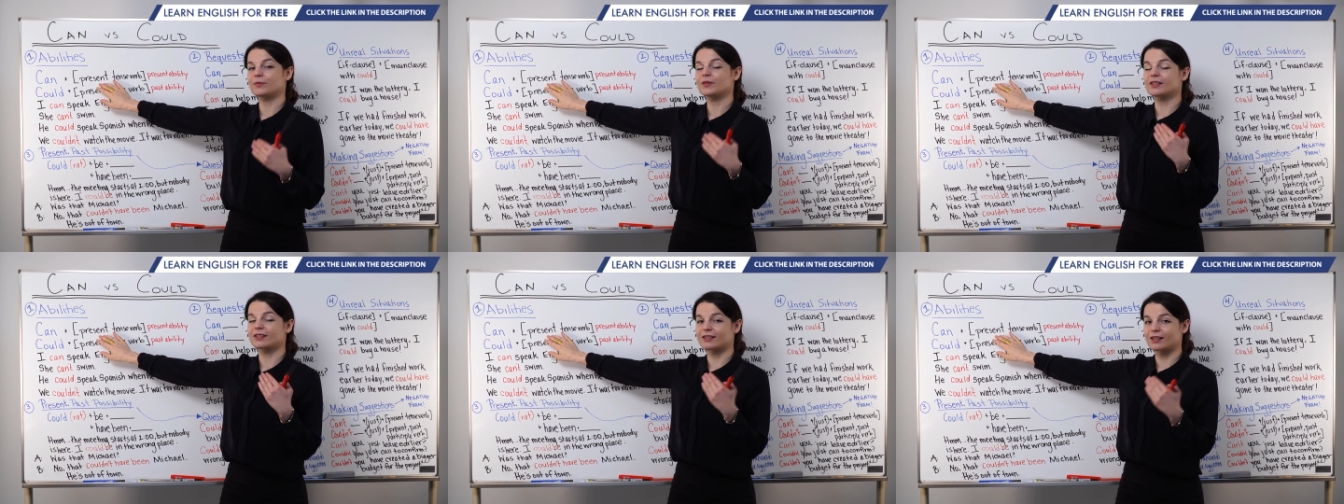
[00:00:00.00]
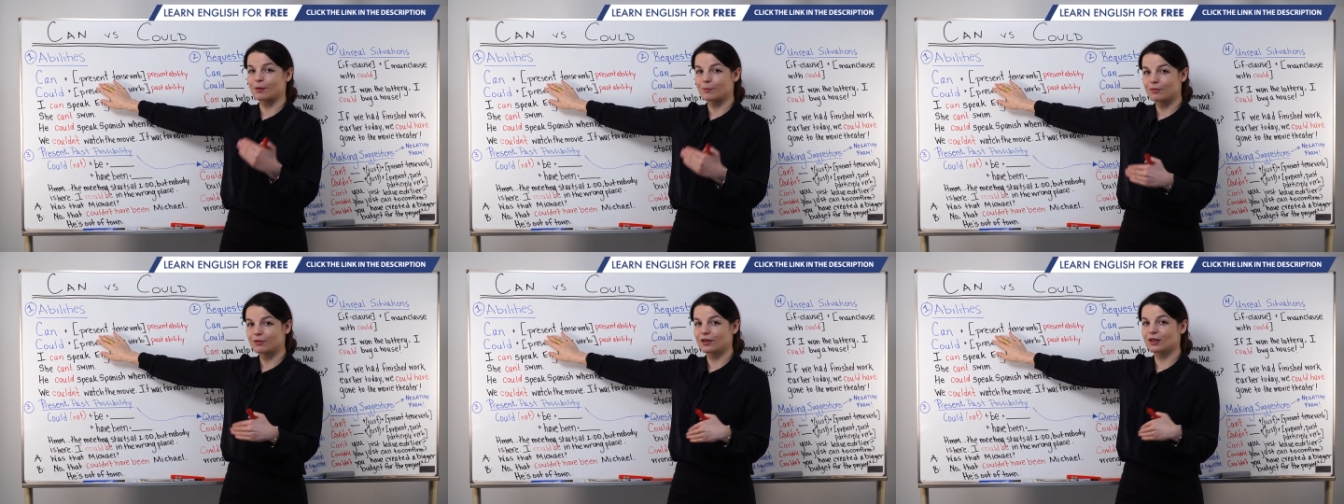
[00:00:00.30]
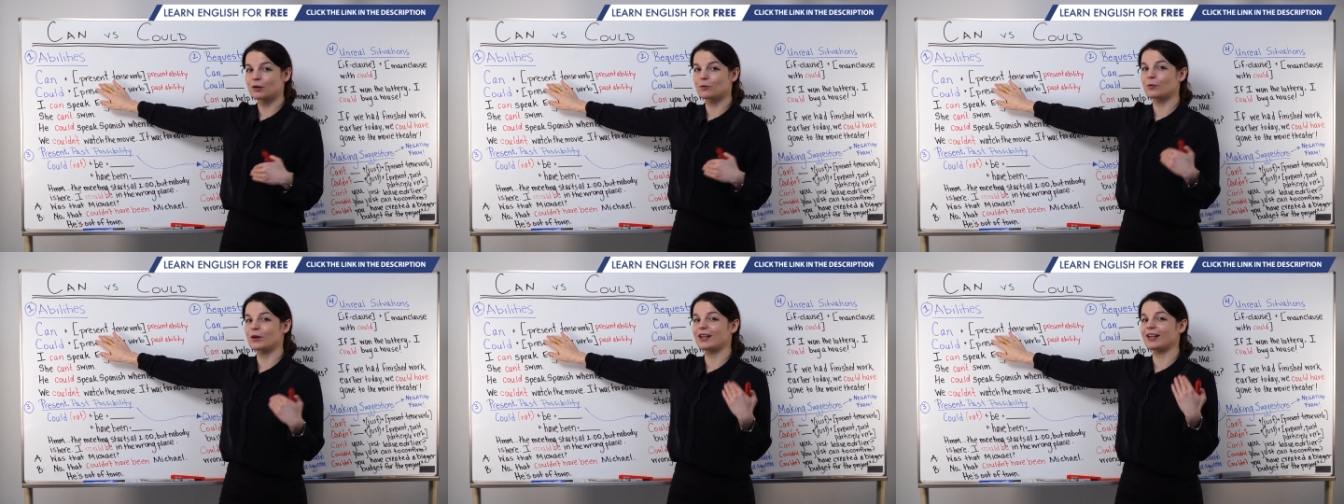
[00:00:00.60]

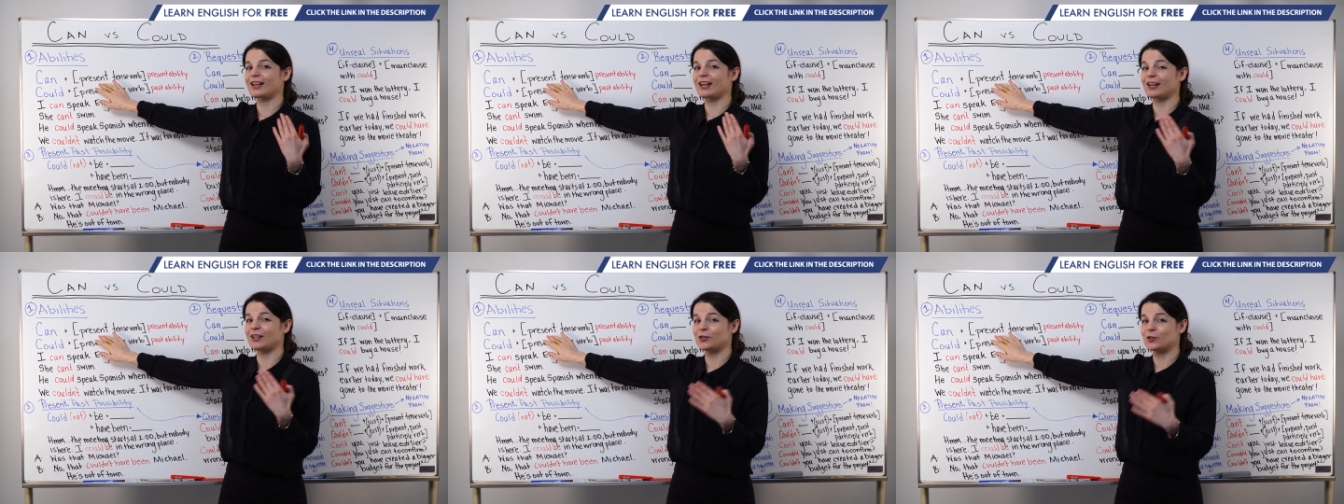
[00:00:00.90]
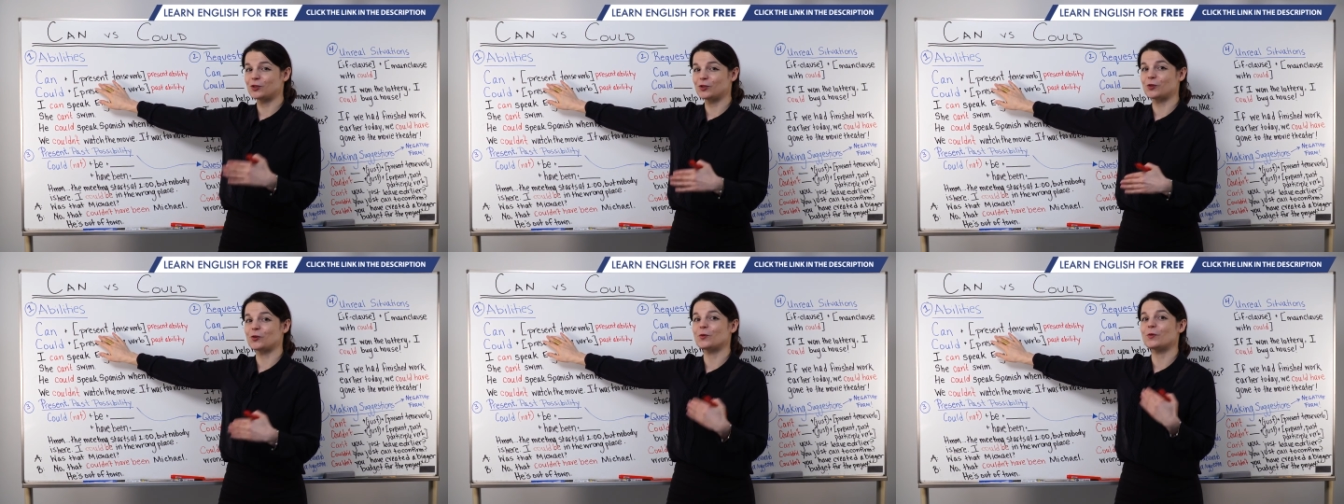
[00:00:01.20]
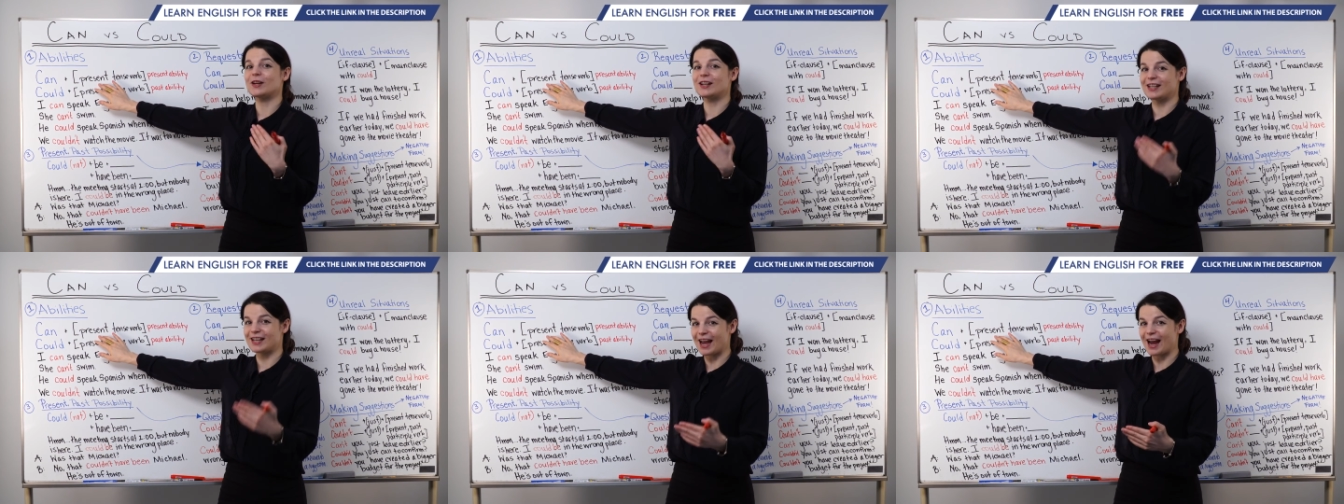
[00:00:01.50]
something we can do
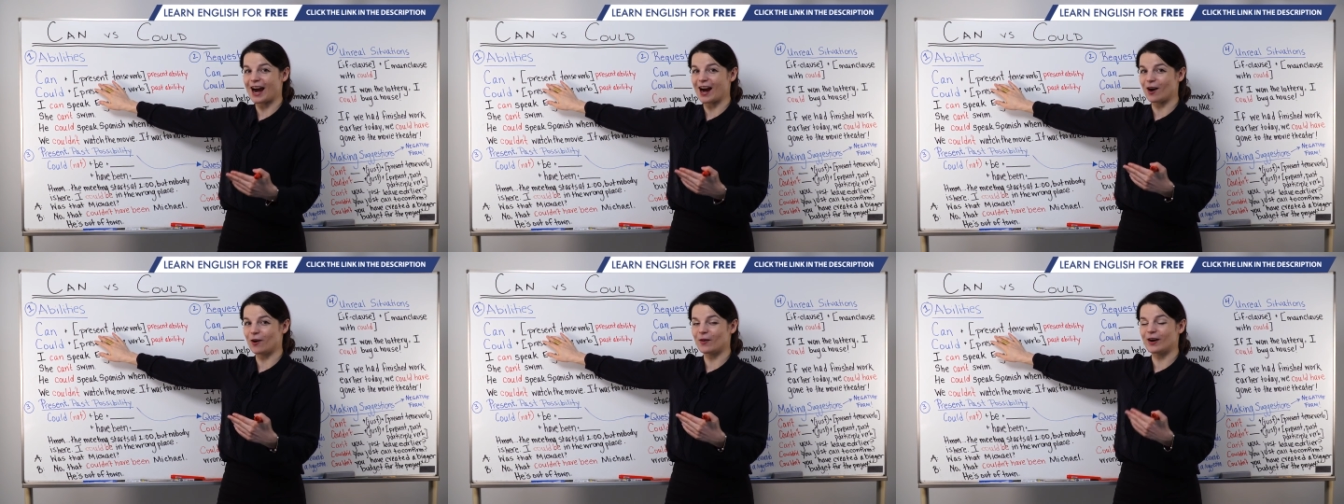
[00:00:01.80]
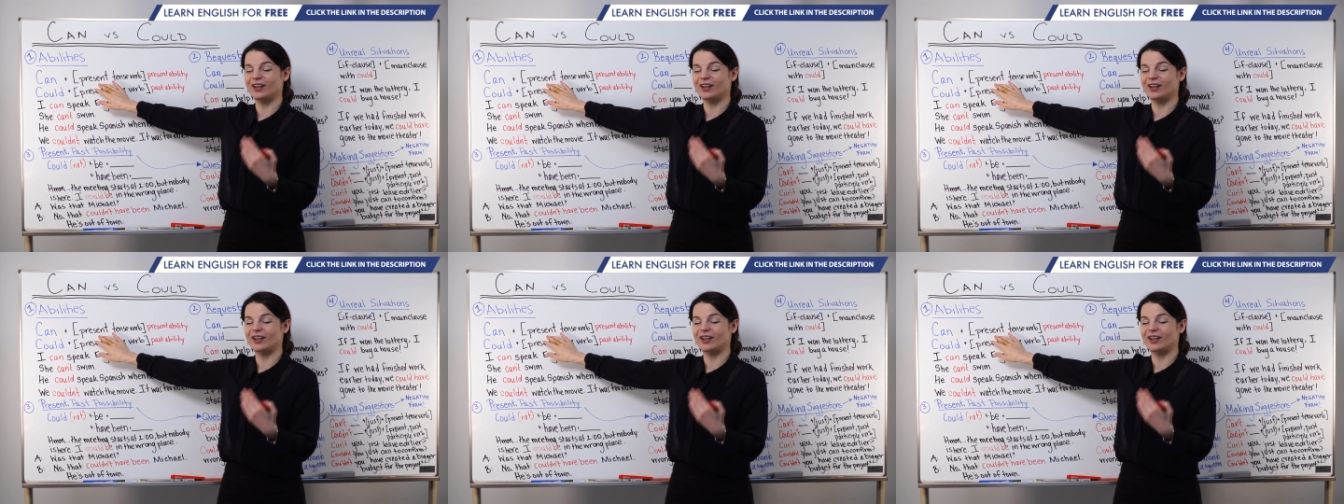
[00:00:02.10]
now.